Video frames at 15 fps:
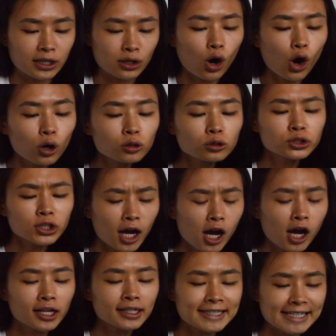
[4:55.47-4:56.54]
"Hold
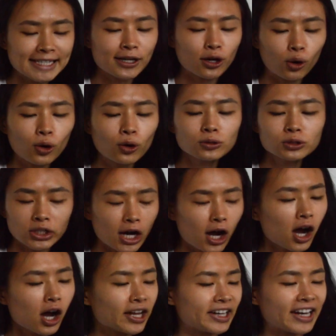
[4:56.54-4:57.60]
on, Dee, hold
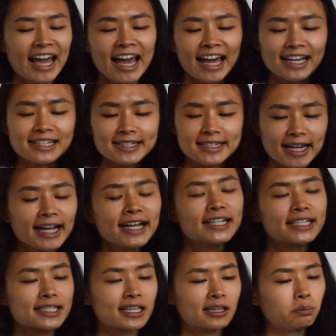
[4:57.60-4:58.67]
on, as tight
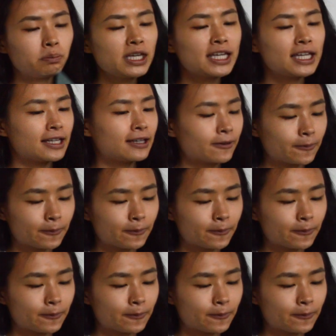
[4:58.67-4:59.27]
as can be."